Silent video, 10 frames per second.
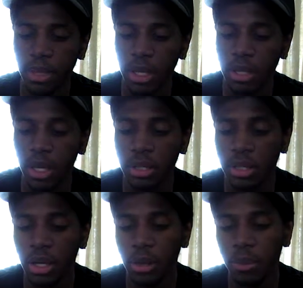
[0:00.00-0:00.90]
It does
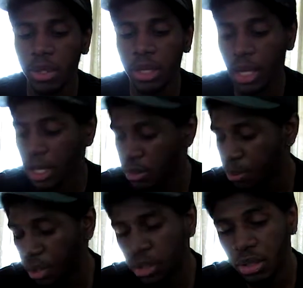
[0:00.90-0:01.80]
come with a nice
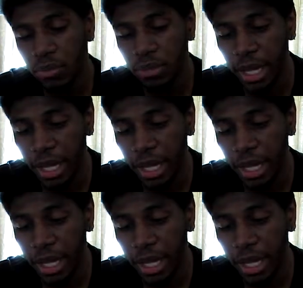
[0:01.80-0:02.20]
bundle of